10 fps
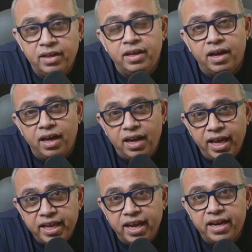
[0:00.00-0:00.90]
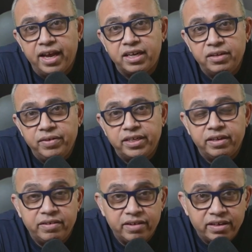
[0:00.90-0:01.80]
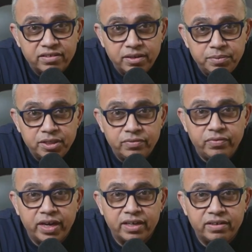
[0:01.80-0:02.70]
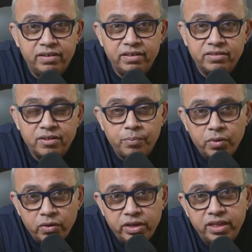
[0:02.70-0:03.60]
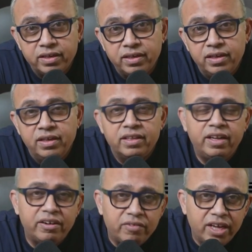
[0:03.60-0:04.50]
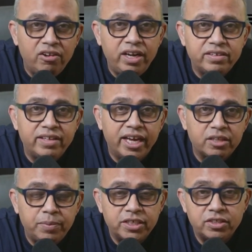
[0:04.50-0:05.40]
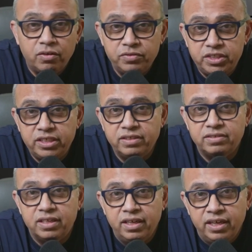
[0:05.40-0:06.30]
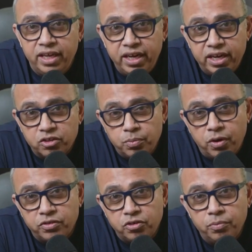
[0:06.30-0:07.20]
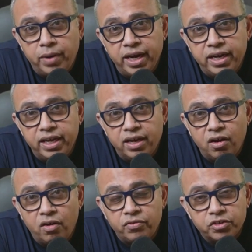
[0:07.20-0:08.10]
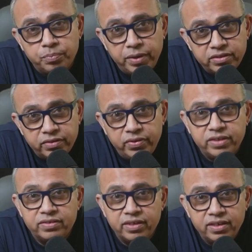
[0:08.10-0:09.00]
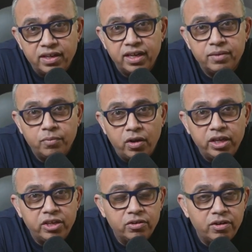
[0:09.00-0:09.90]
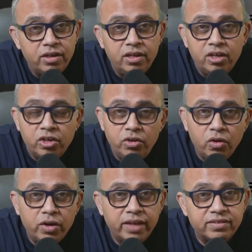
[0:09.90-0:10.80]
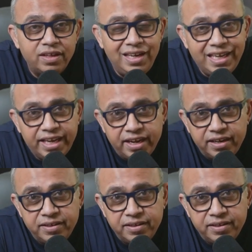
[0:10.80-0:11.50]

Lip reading: A ligand-activated transcription factor is a protein that regulates the expression of genes in response to binding of a specific signaling molecule known as a ligand.